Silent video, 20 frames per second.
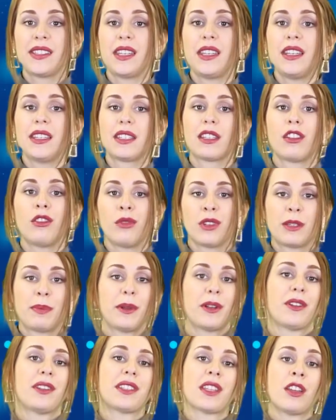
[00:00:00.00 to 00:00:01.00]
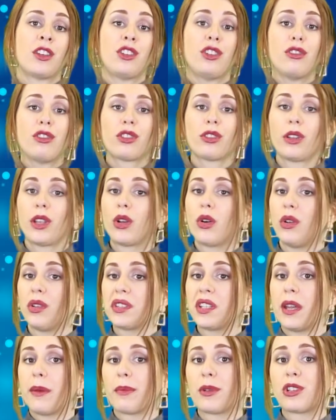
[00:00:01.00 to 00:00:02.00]
City is going to experience unusually
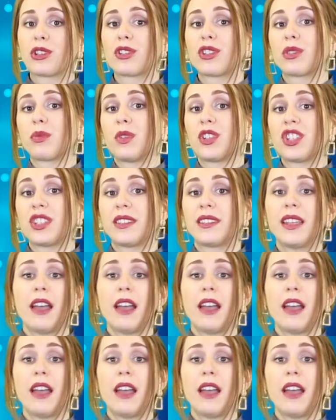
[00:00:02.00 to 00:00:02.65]
cold temperatures, which is